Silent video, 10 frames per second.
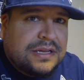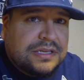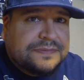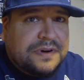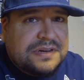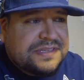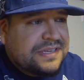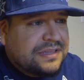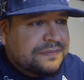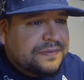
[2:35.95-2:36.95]
as far as
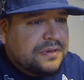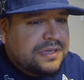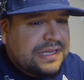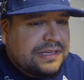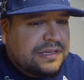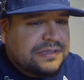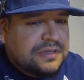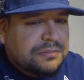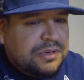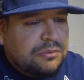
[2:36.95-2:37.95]
seeing the field, it's
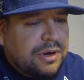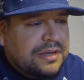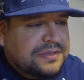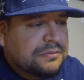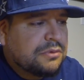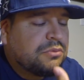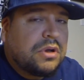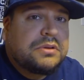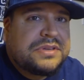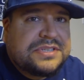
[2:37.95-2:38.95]
going to be a while. So we're
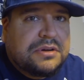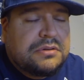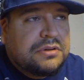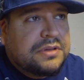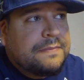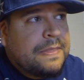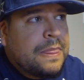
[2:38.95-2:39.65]
rolling with Joe Looney,